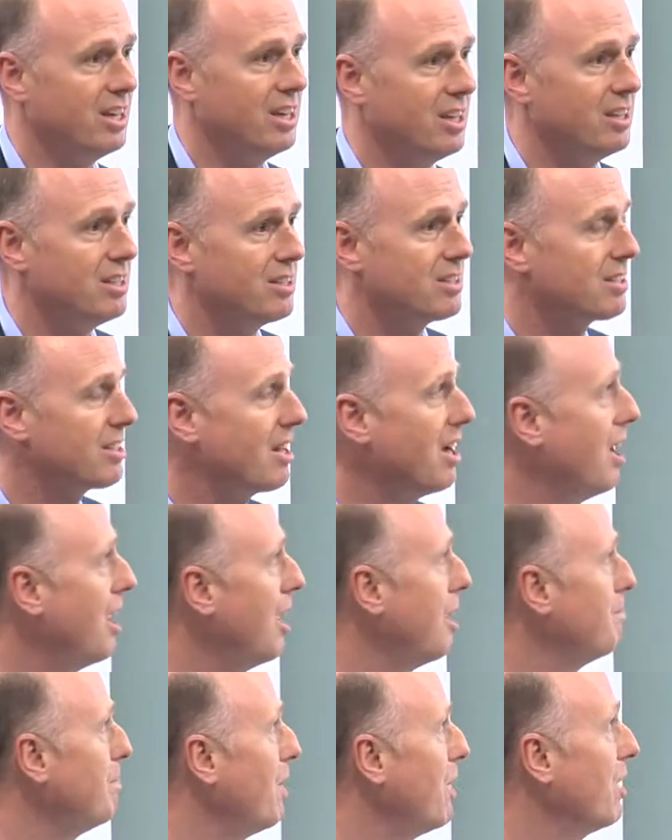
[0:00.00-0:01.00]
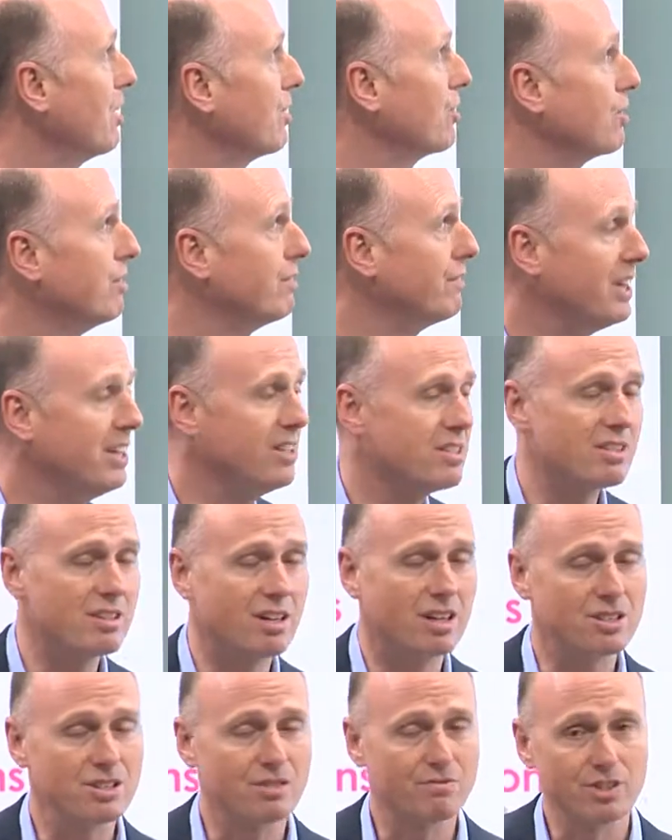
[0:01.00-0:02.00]
is partner of
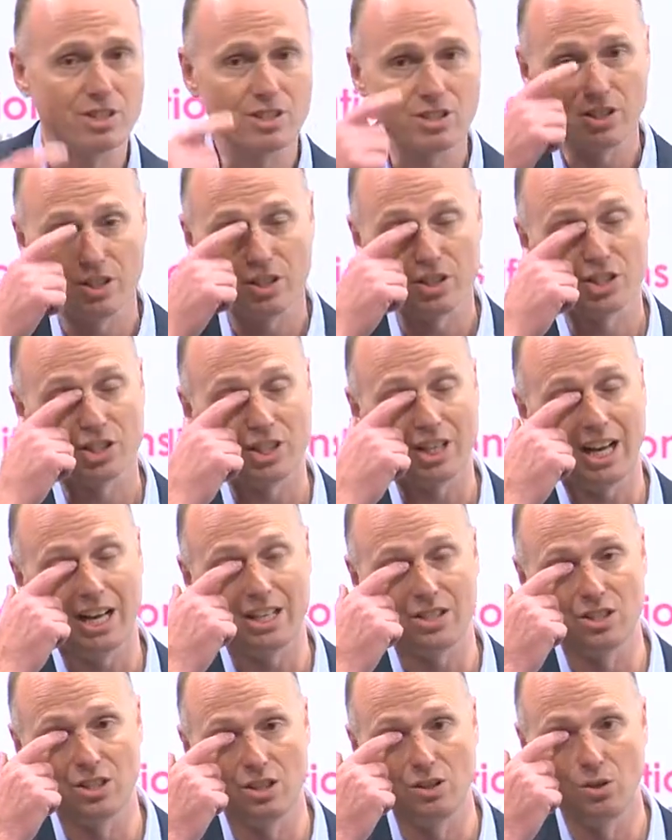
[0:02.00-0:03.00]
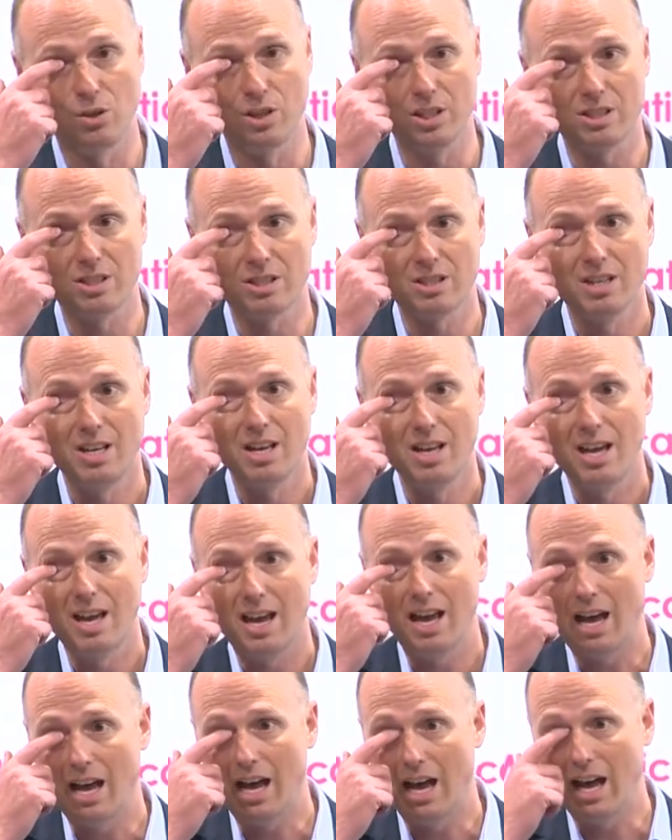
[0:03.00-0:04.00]
Insights and Research at Deloitte,
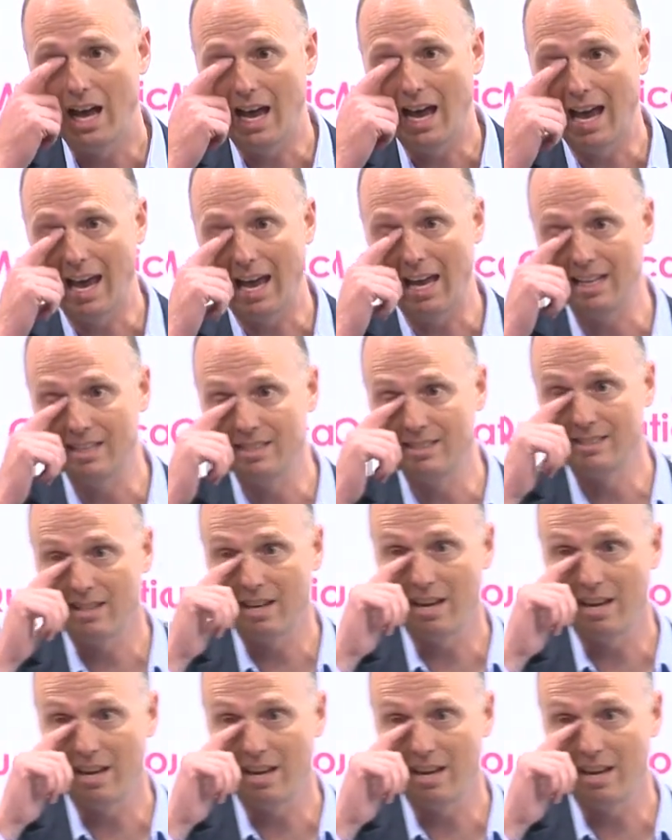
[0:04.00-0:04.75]
and